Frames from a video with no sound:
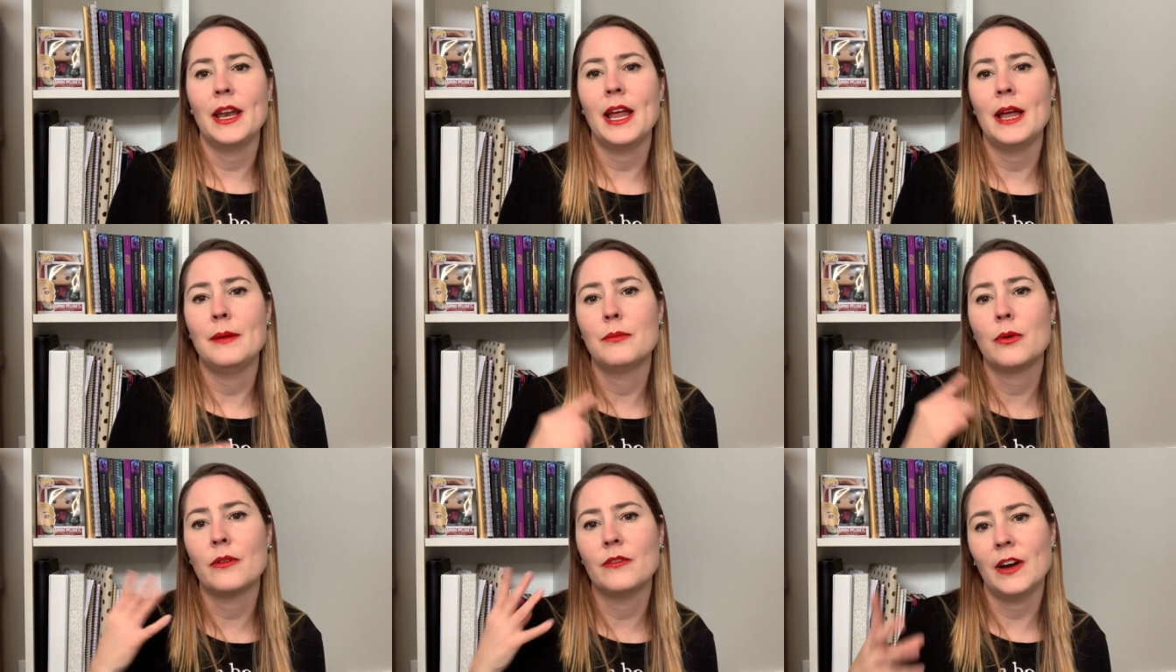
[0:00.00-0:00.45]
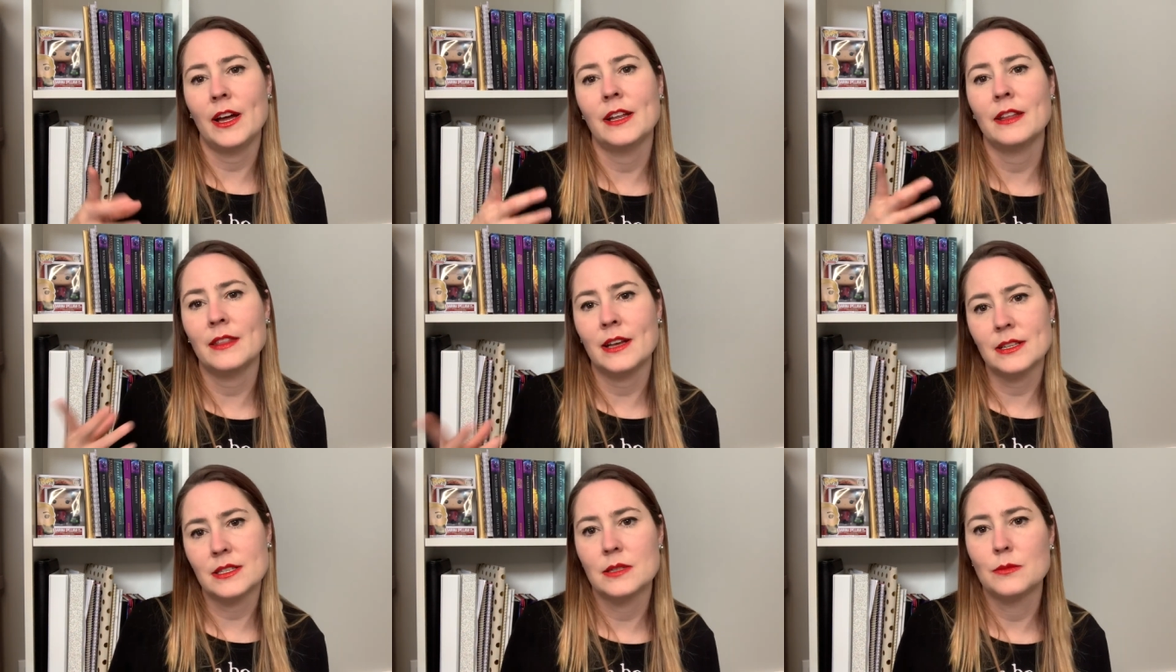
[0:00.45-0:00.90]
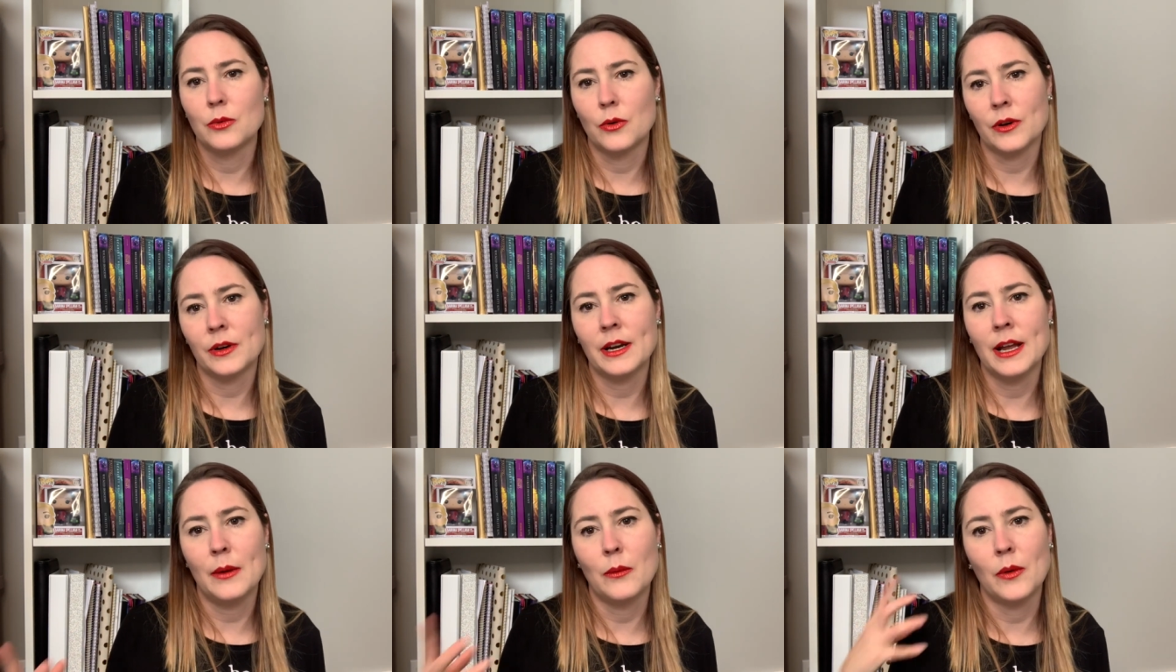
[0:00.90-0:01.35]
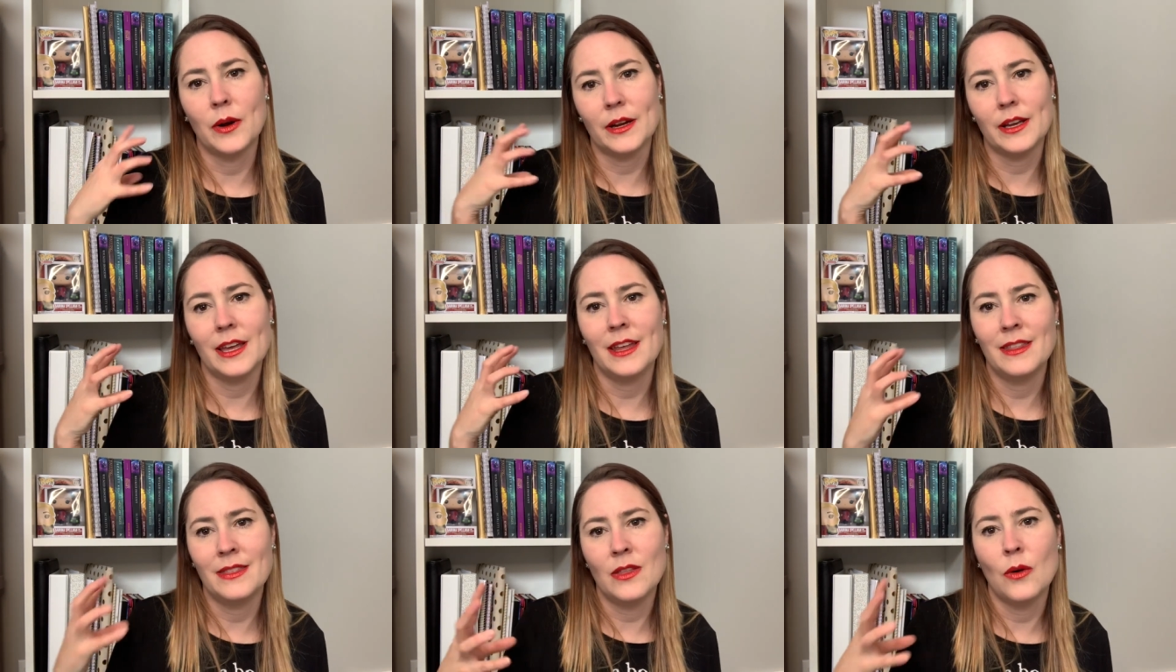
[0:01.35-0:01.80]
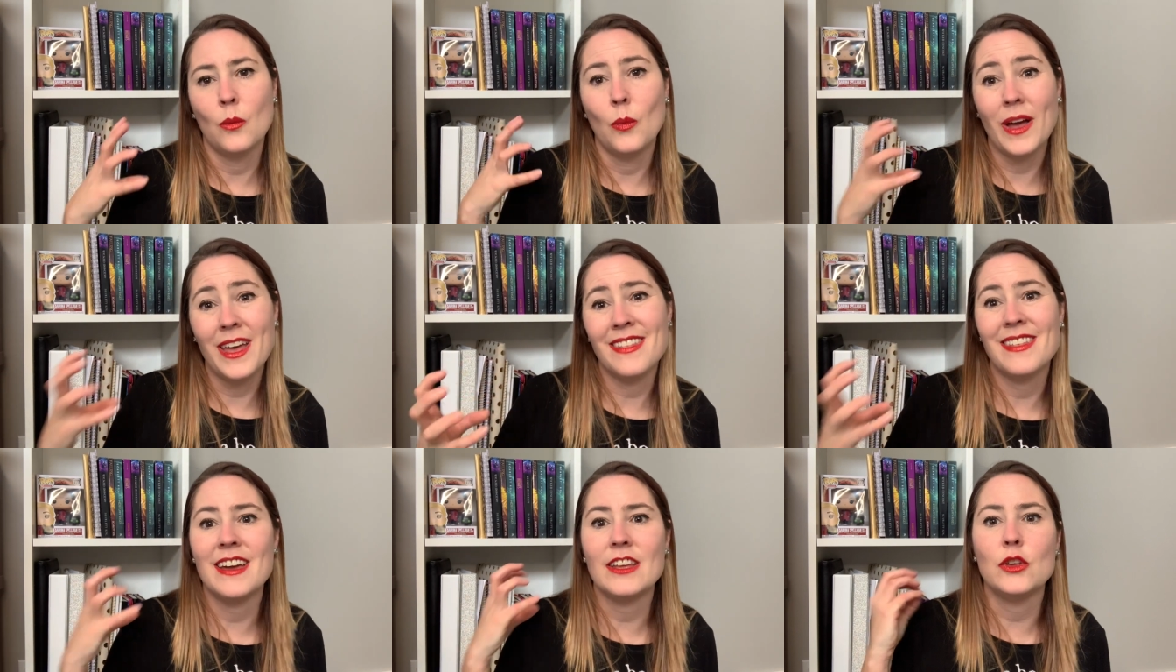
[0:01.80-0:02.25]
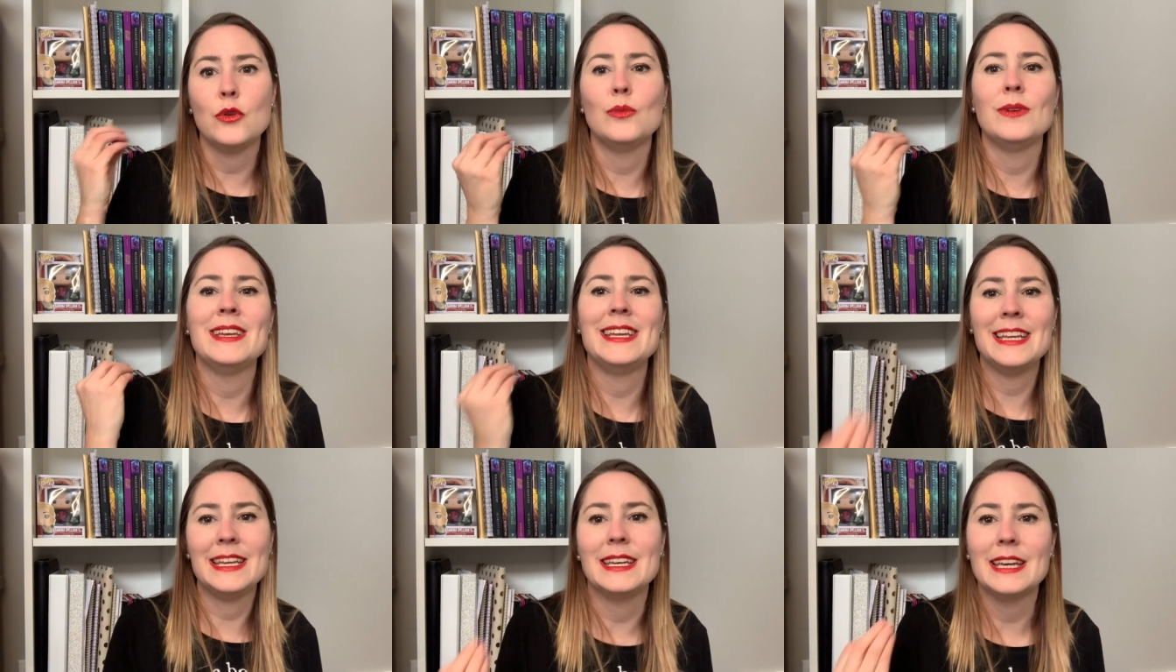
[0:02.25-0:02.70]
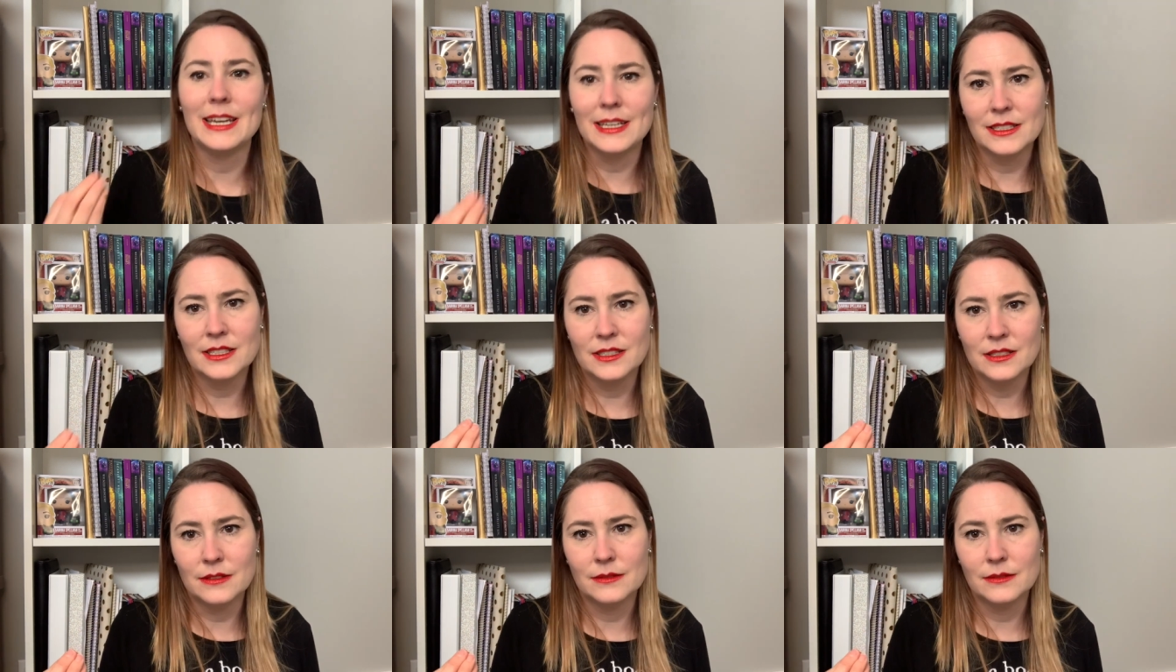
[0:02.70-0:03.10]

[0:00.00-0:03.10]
And providing that support network in the way that you need it.